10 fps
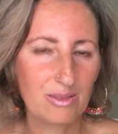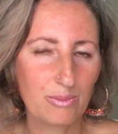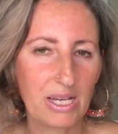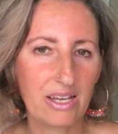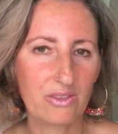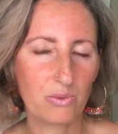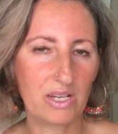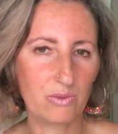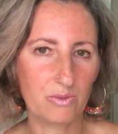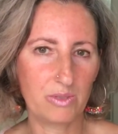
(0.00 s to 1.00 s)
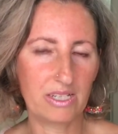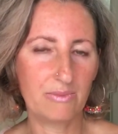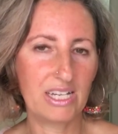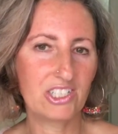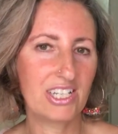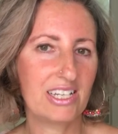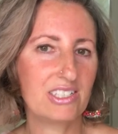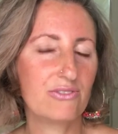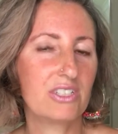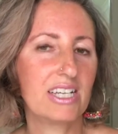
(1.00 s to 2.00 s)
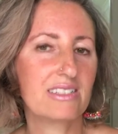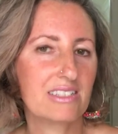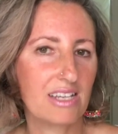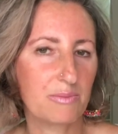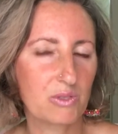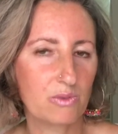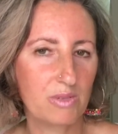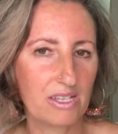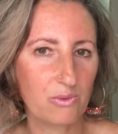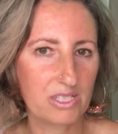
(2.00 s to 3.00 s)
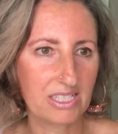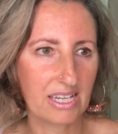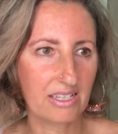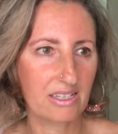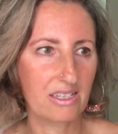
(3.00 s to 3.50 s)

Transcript: pathway would be. Imagine how different our steps would be that we take,